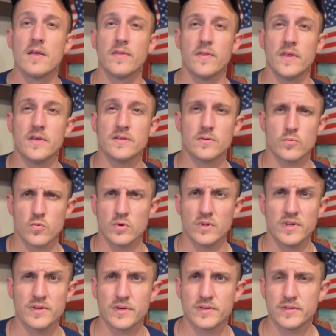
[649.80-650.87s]
These
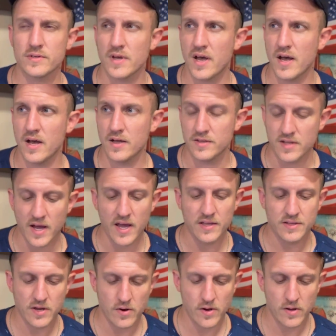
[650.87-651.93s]
religious
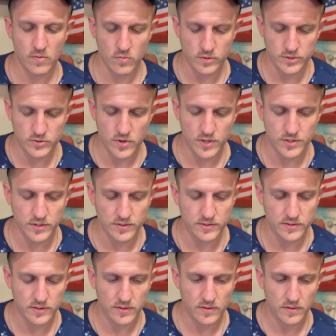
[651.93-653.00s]
dietary
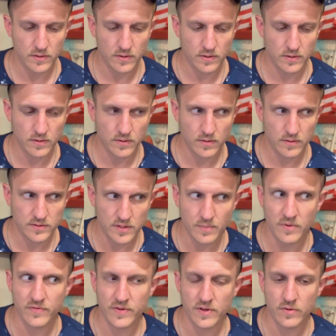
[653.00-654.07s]
restrictions, some
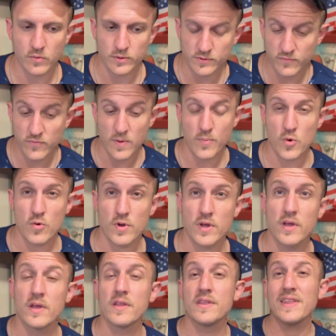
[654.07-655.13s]
of it was frippery
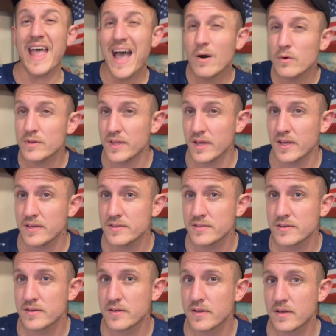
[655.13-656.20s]

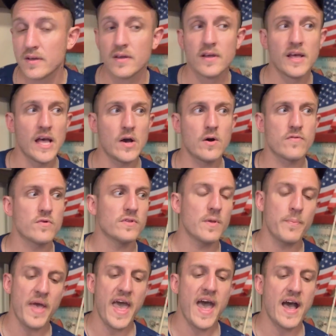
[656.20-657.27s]
nowadays. However, in the
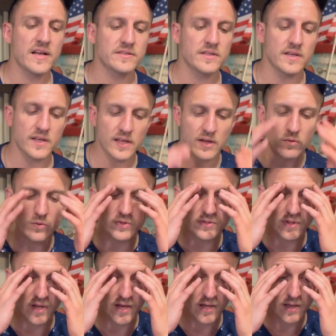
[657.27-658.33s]
past, it was
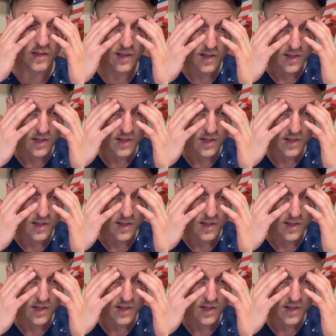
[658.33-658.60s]
like